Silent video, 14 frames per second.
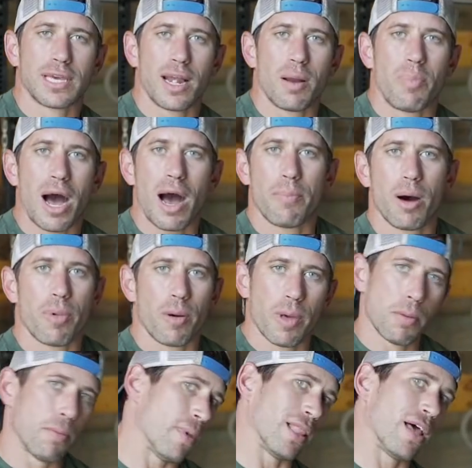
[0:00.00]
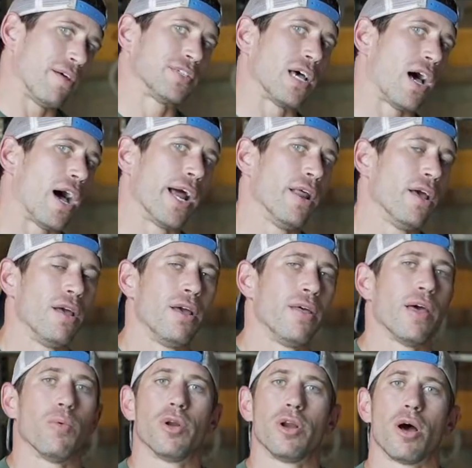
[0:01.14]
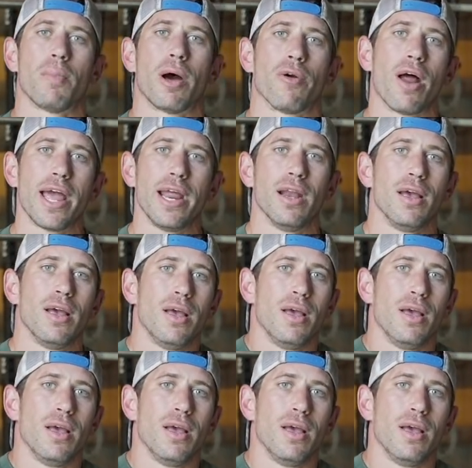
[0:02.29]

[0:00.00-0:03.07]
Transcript: kind of pop up on maybe my left side that wouldn't on my right,